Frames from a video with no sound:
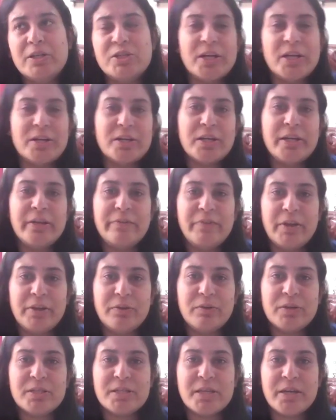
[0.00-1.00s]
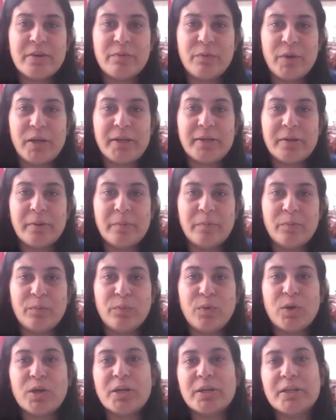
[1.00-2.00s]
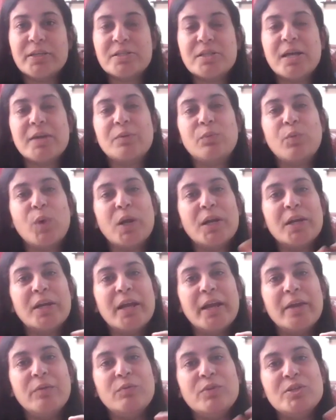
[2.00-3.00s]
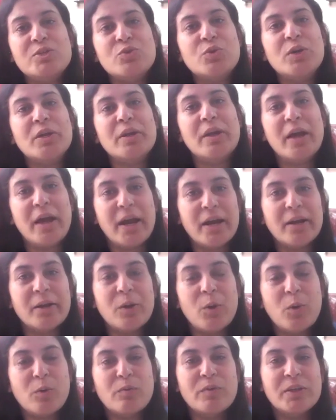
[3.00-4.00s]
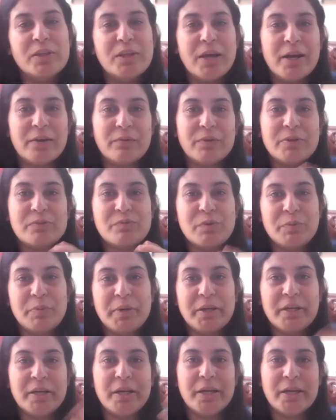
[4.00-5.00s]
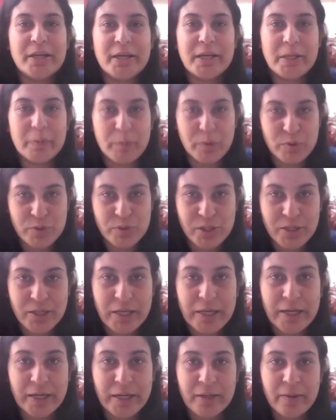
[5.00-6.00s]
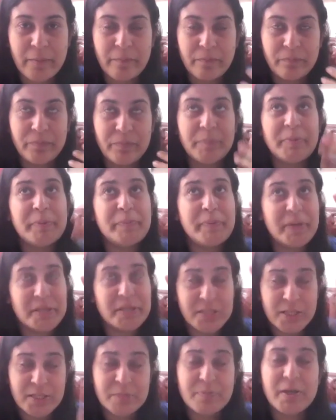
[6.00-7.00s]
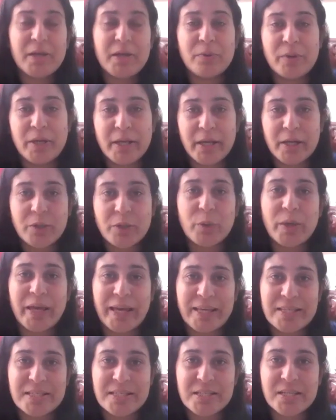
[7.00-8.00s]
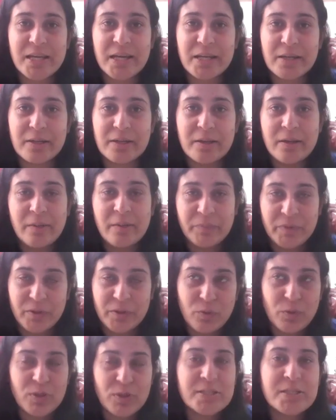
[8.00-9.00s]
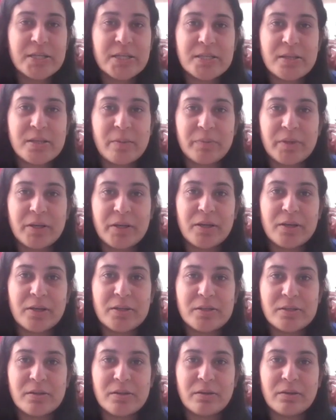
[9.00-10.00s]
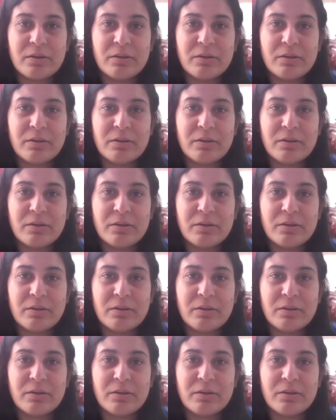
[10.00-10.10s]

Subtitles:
generally when you're saying welcome, what is that one line which you can add along with that, which would be creating an emotional connect? Maybe just by looking at your guest and noticing something and